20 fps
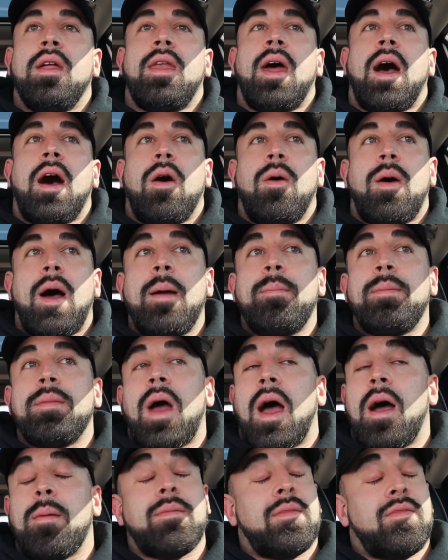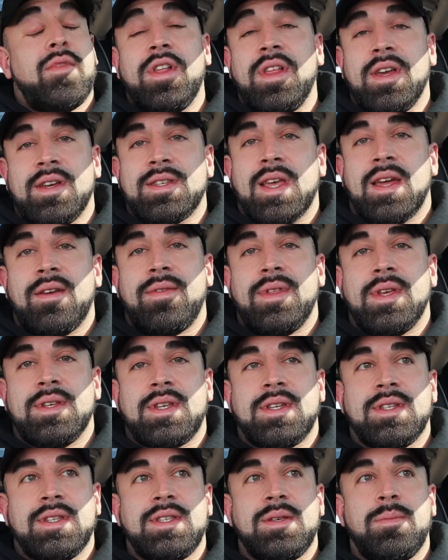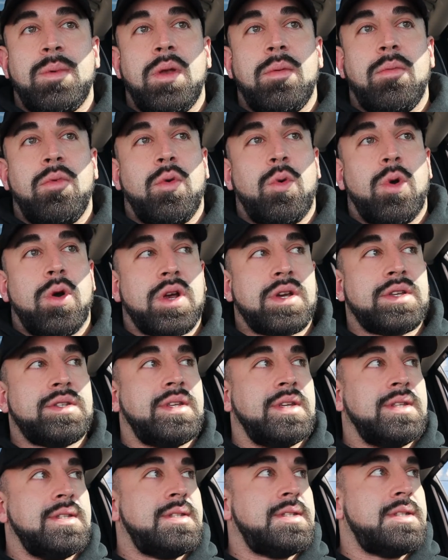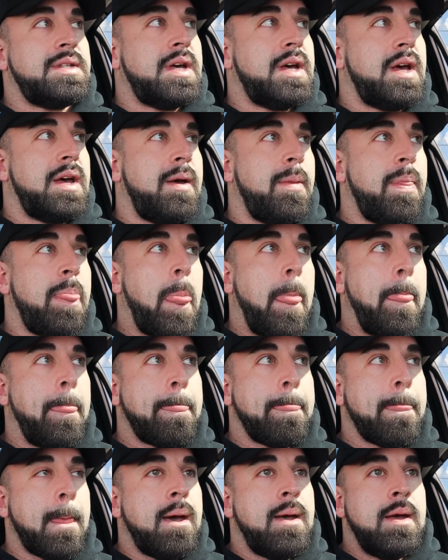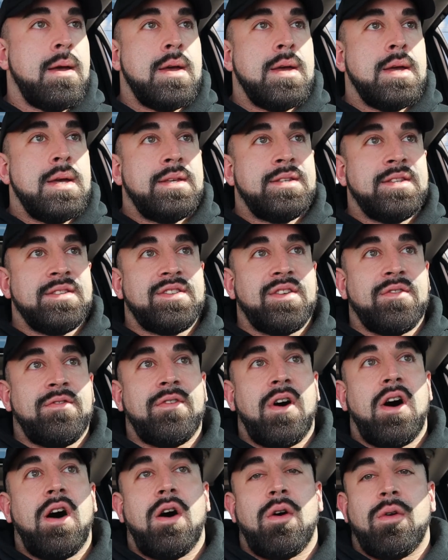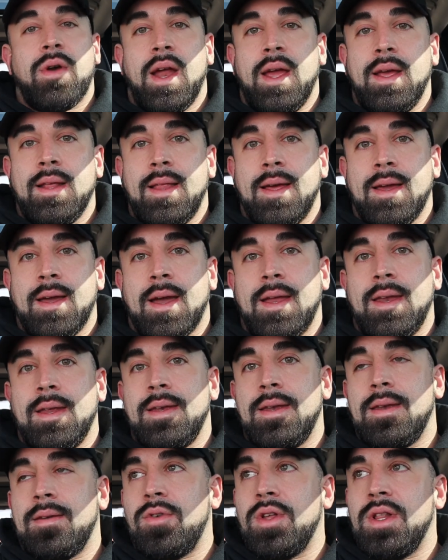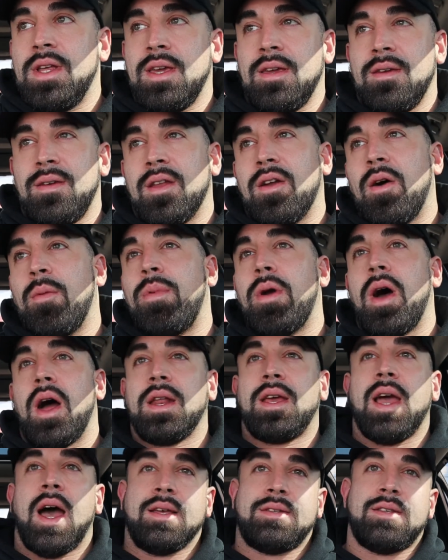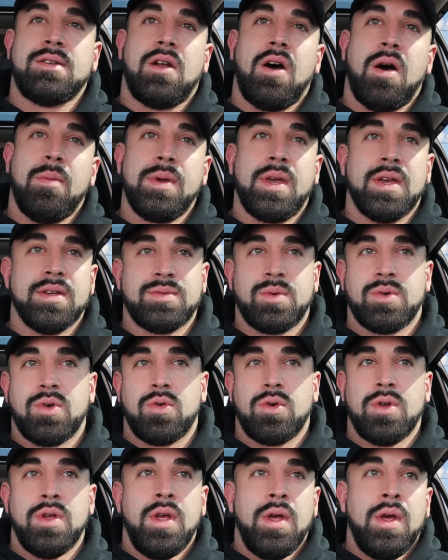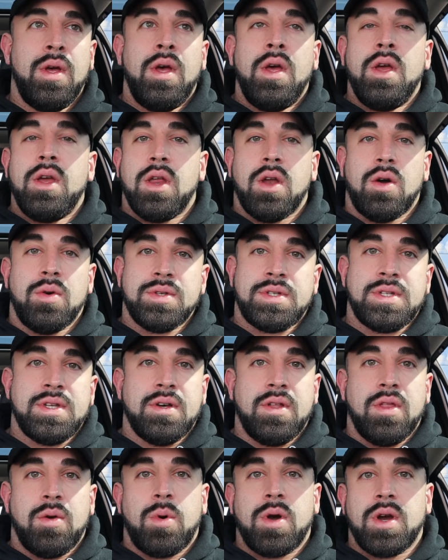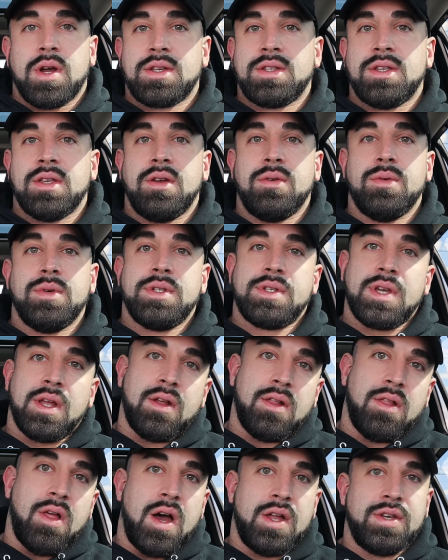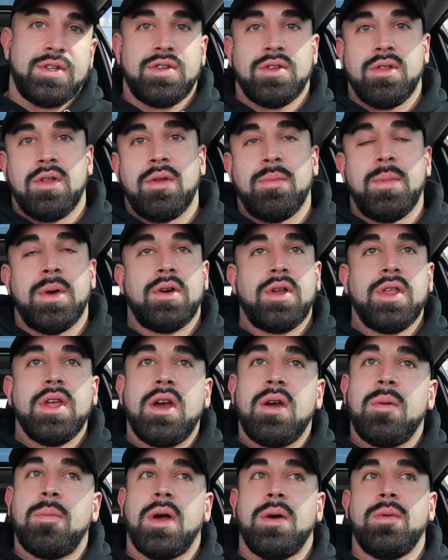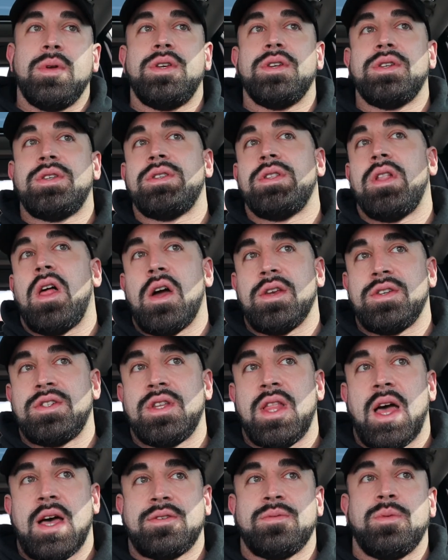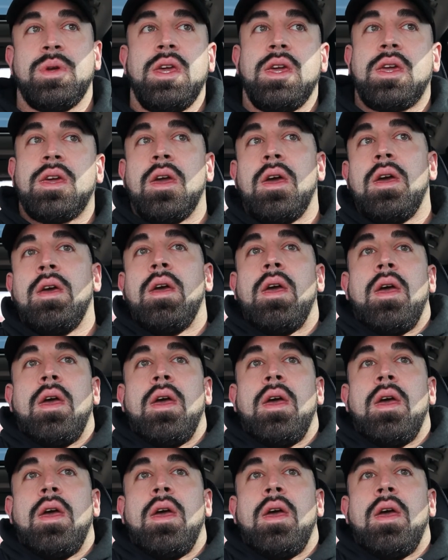Now, I'm really excited for this because this has been in the works since the fall, right? Like I didn't really, you know, broadcast at all because we're, you know, it was still in the works and it was going to launch a little bit earlier, but we just launched last week.